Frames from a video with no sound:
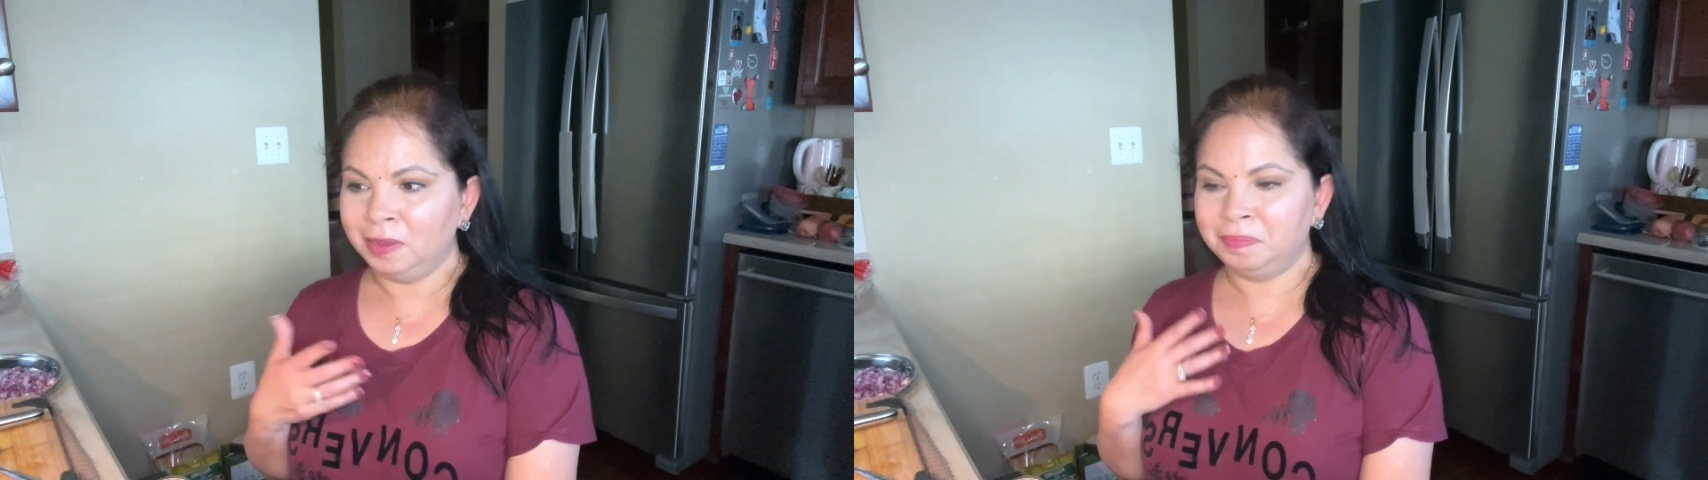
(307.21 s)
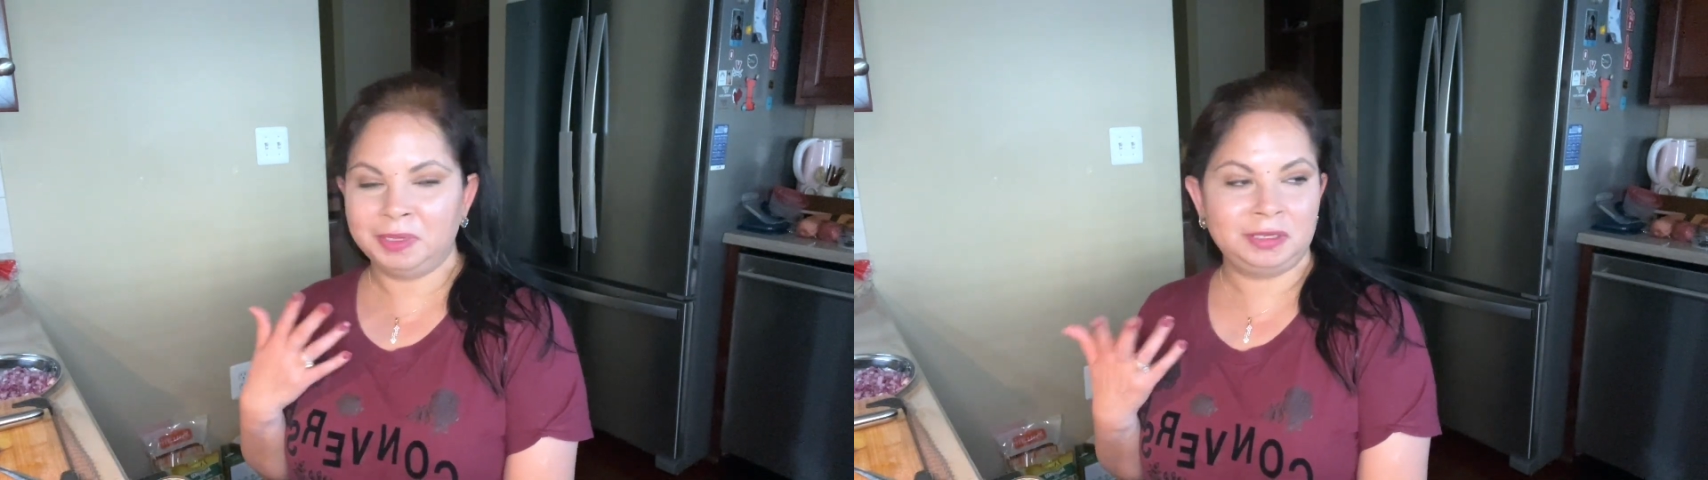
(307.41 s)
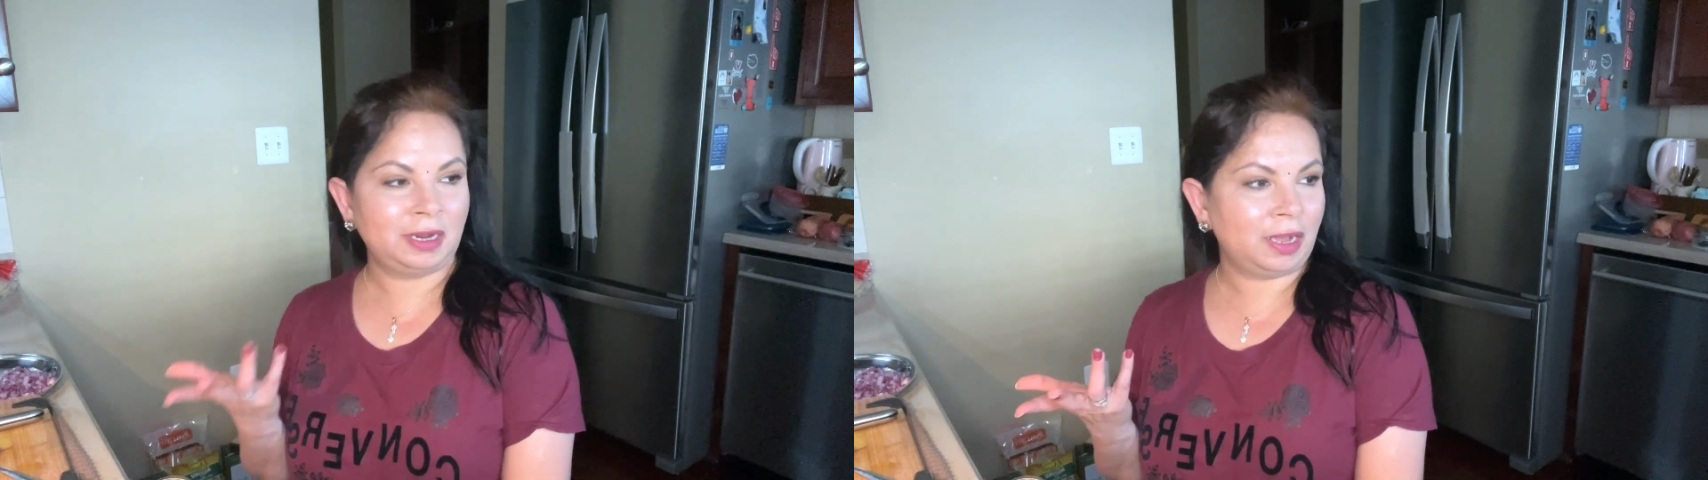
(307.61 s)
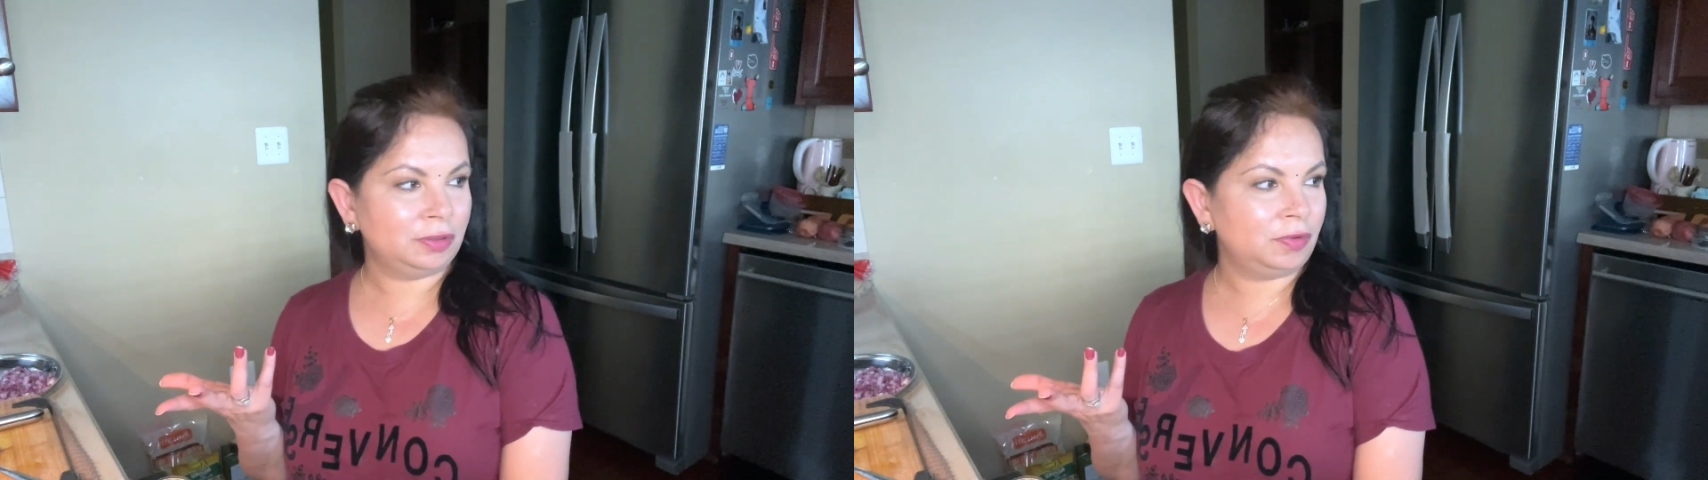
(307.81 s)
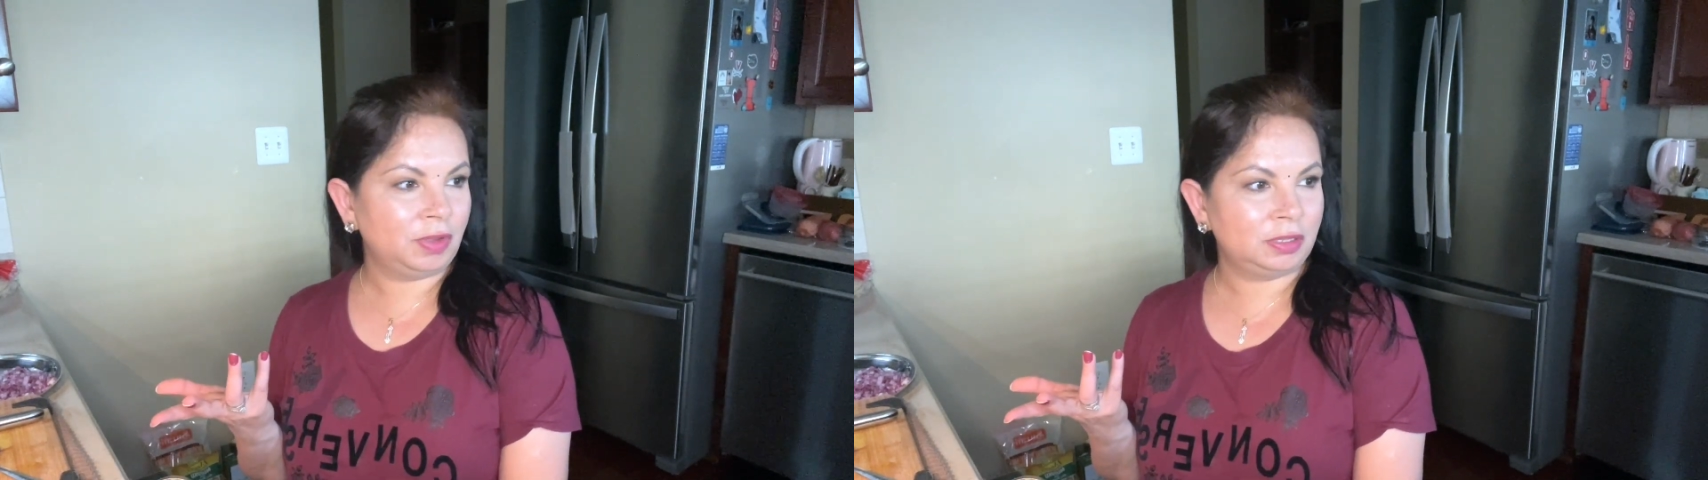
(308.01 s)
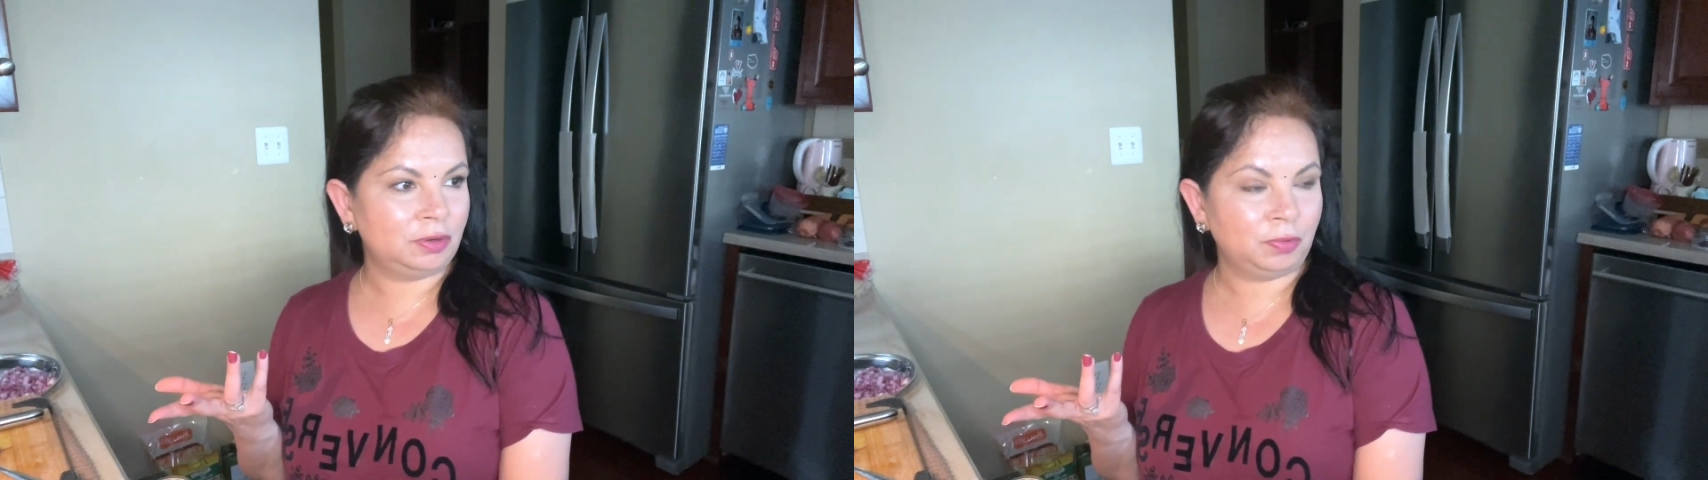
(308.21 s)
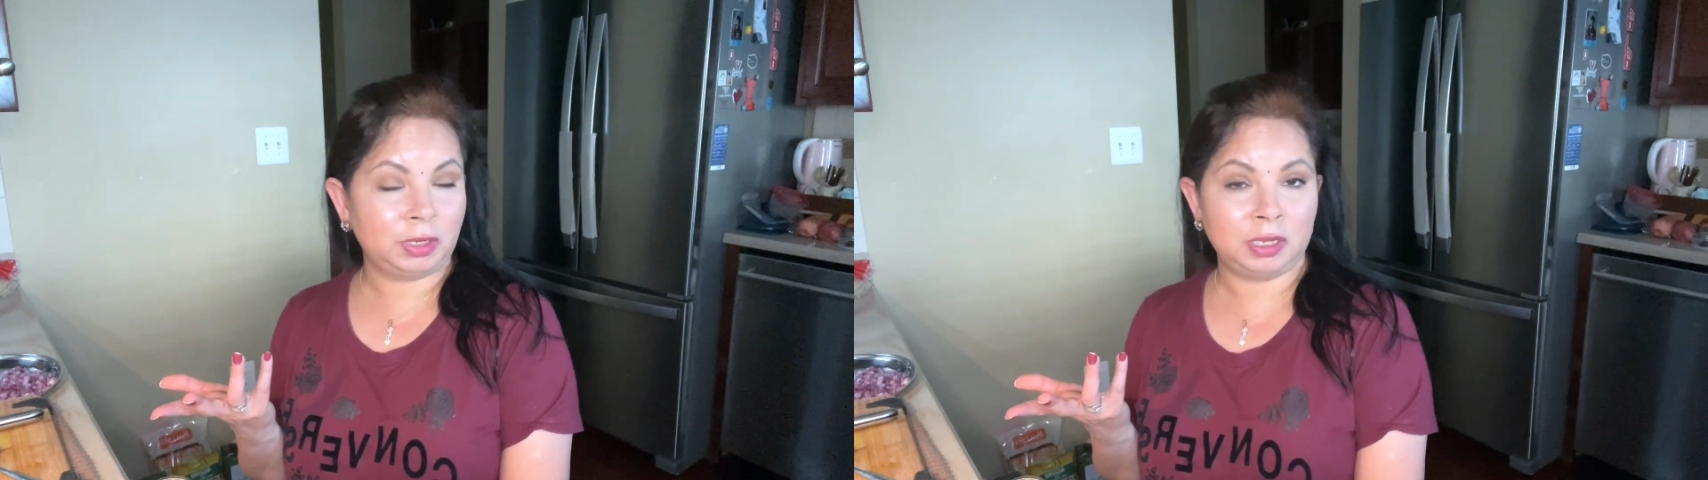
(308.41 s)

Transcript: But now the weather over